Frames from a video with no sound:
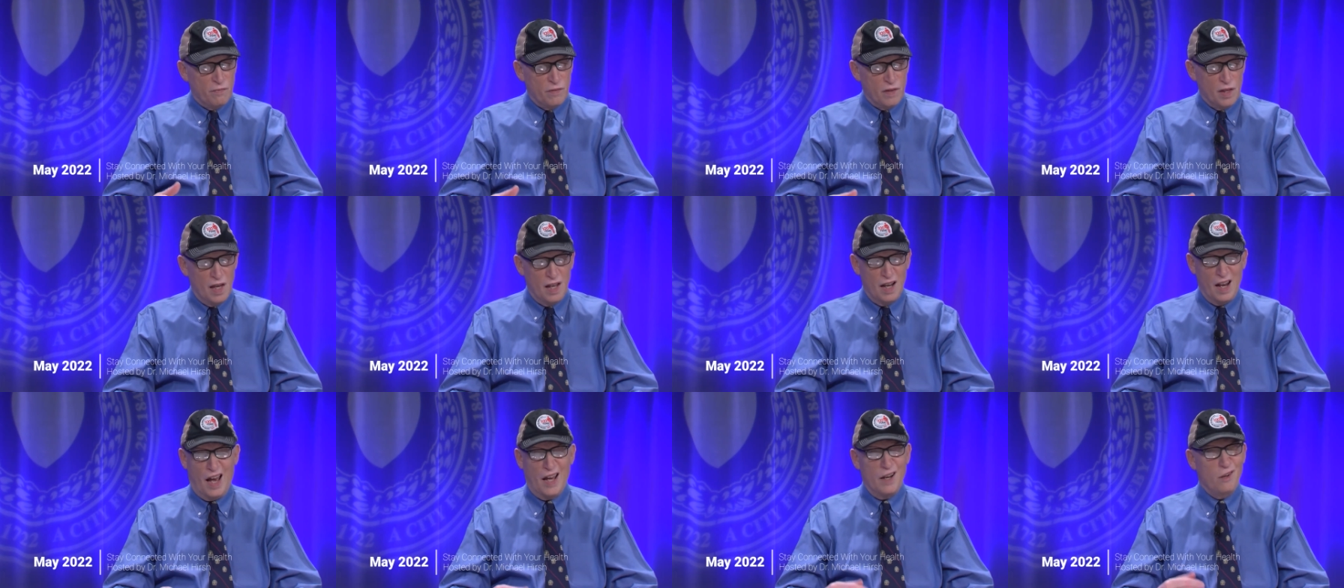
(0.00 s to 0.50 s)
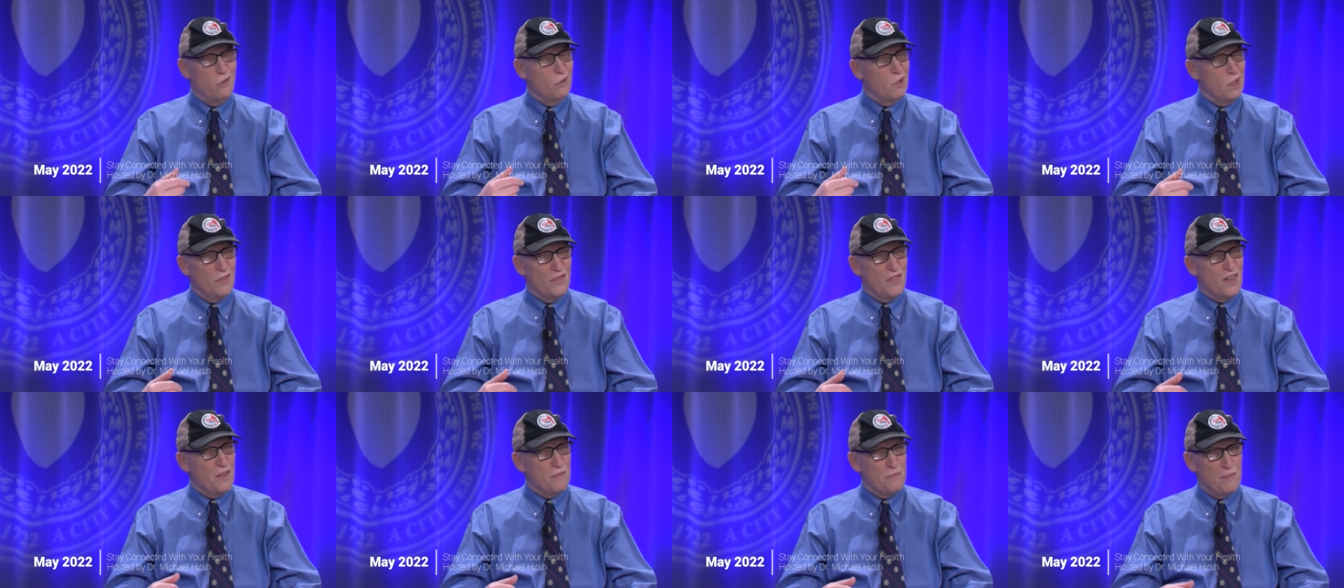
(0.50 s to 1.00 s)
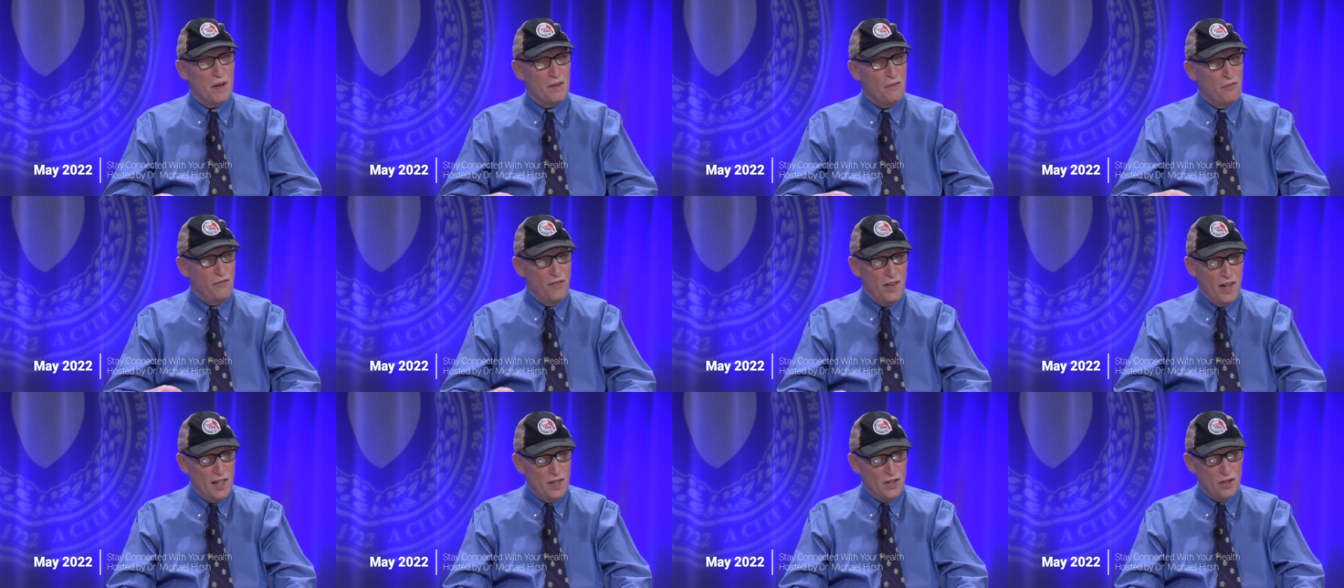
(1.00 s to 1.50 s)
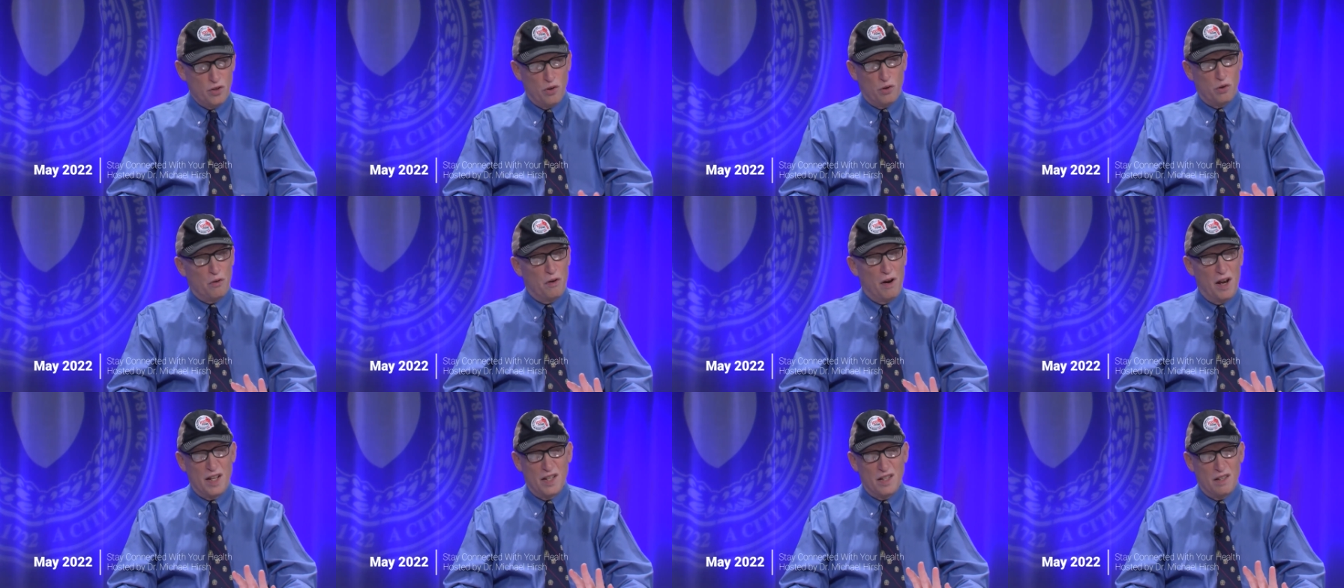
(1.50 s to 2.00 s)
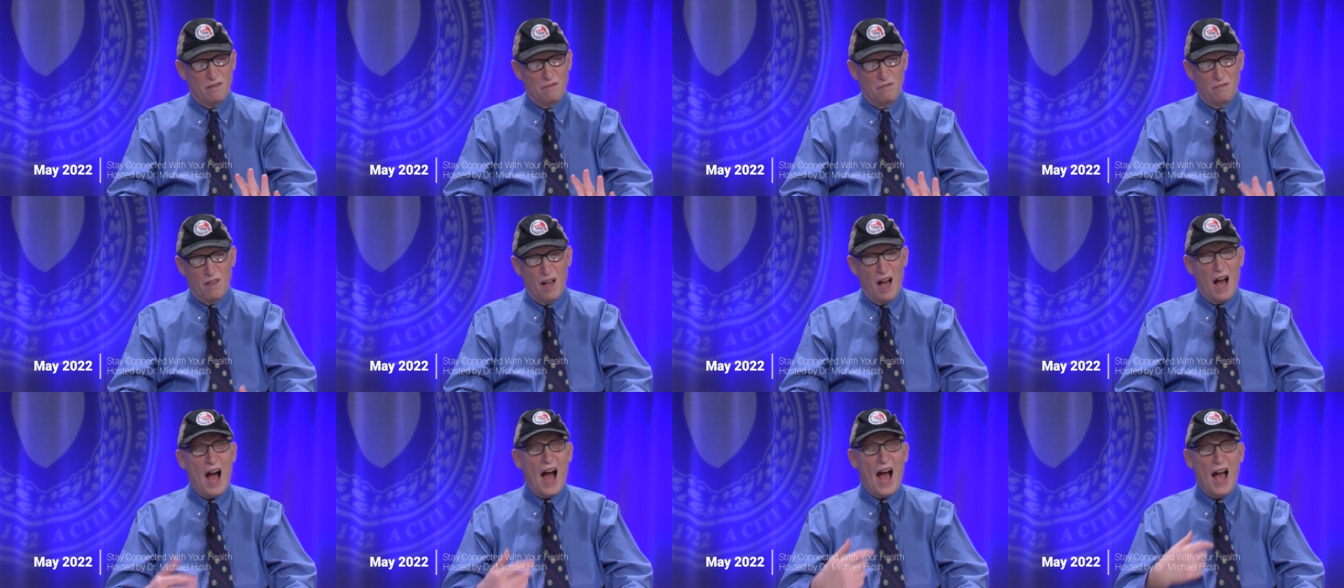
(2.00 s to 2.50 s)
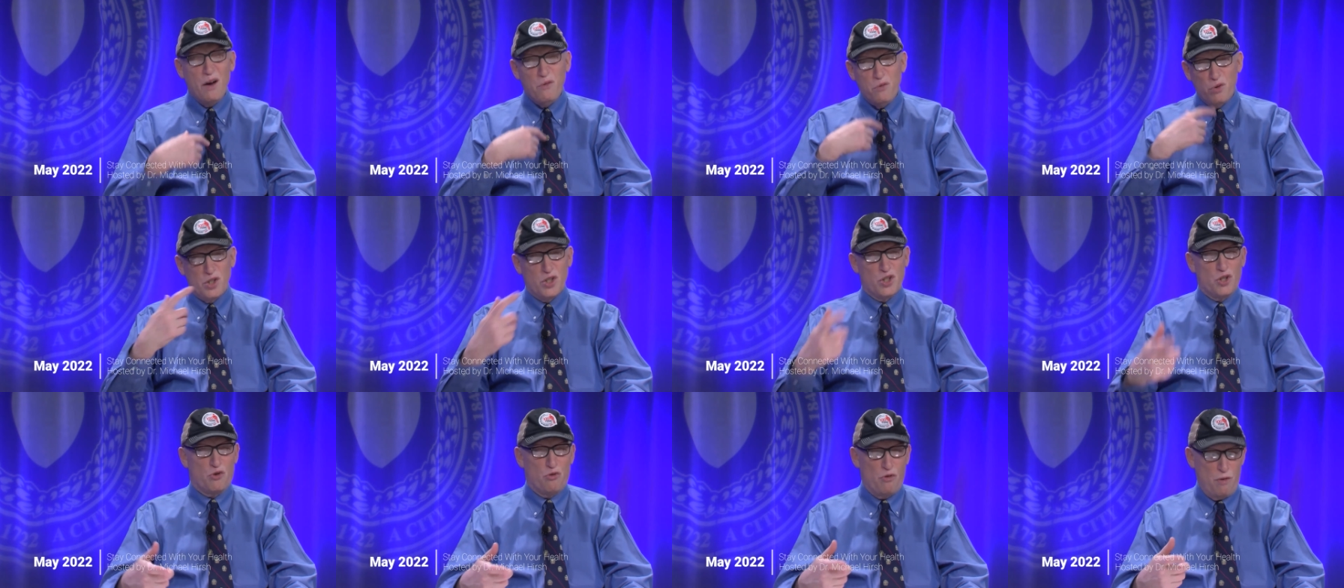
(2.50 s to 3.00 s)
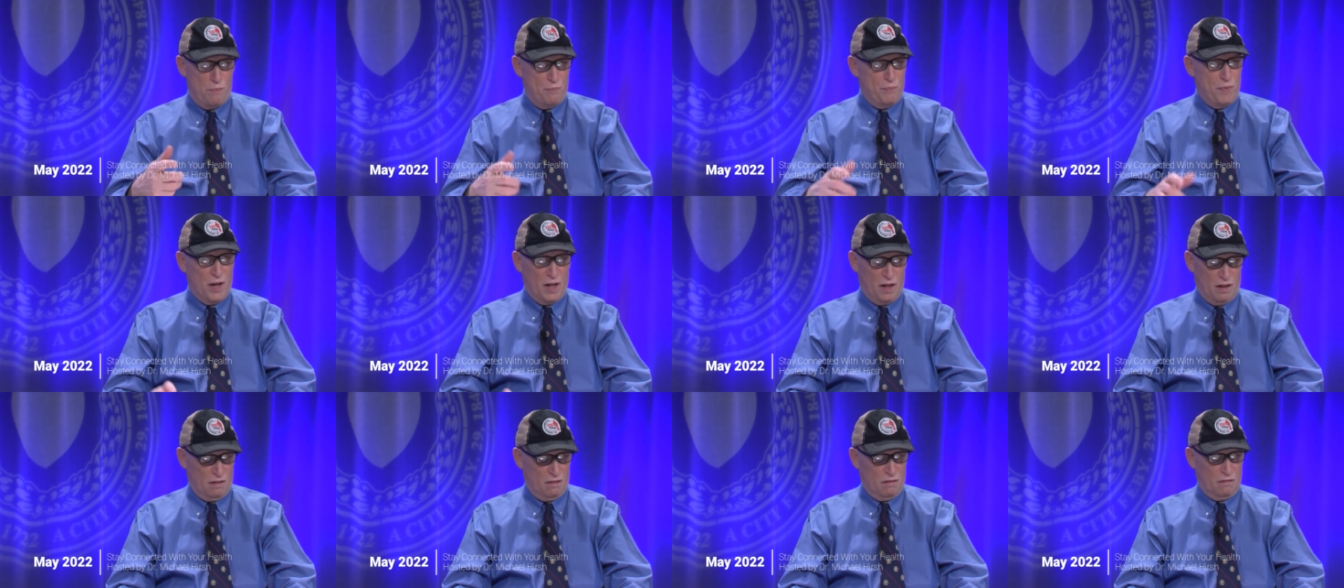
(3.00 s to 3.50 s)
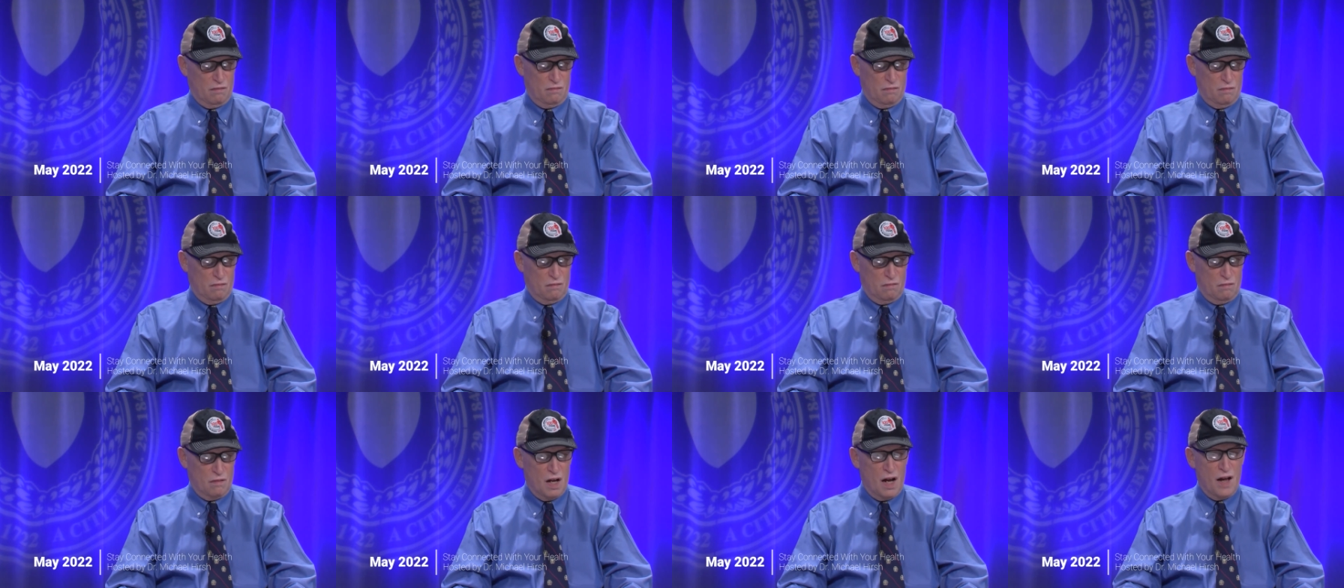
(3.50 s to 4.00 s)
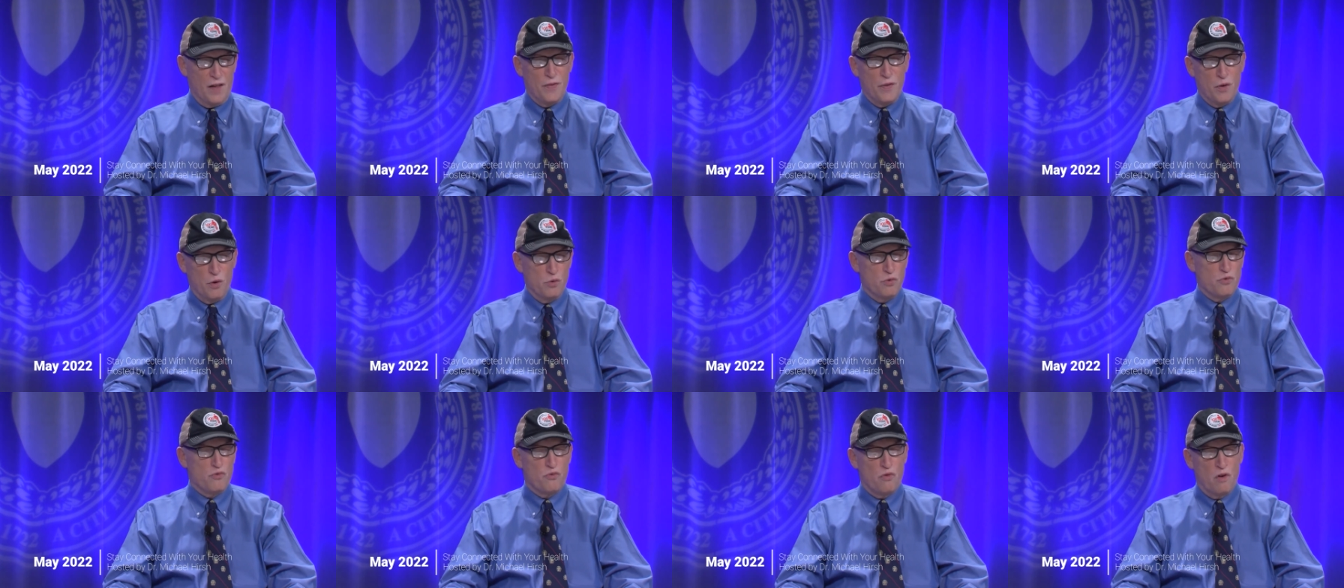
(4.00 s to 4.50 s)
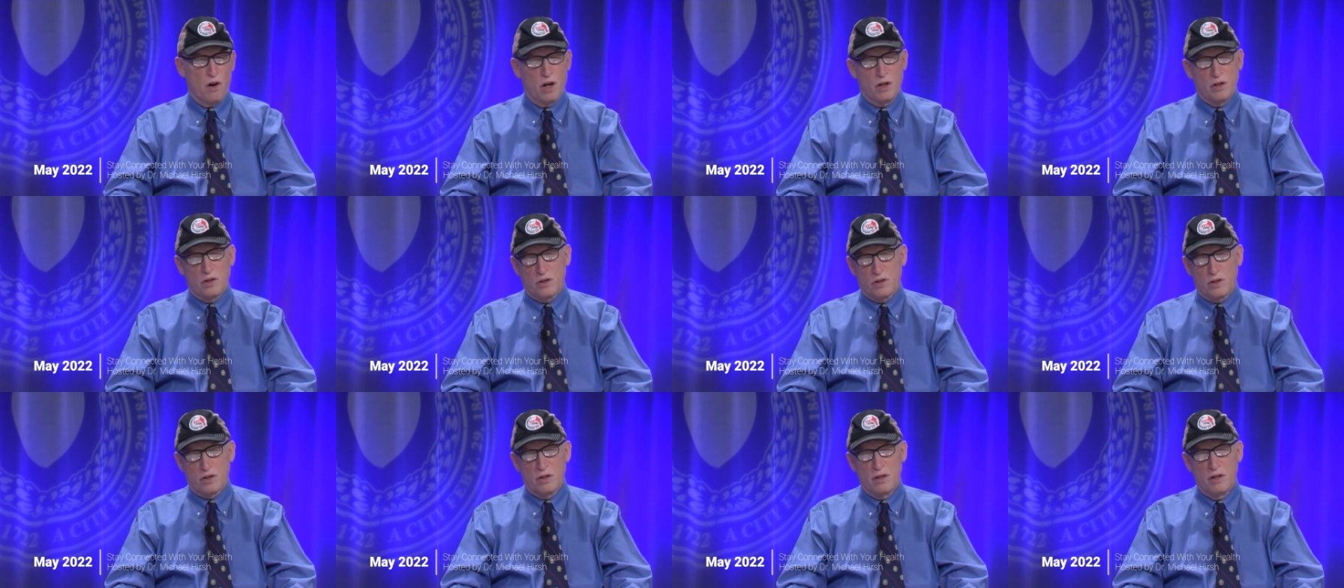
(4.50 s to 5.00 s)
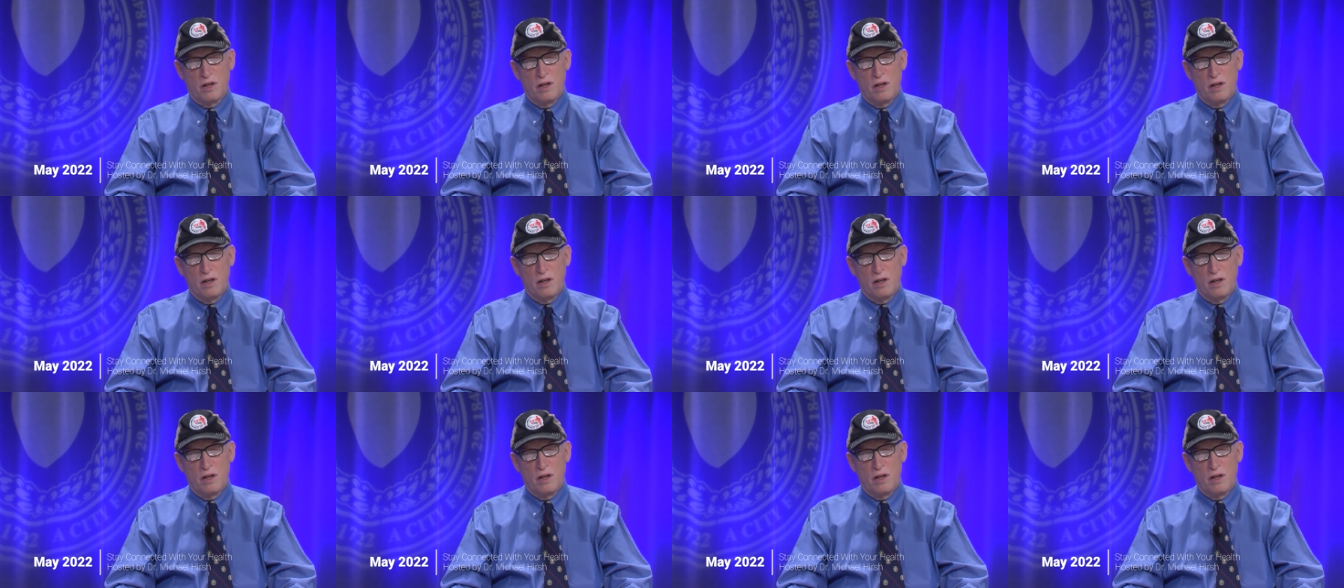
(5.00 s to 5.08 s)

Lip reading: and I don't lift up my feet so great, I was tripping on those rugs.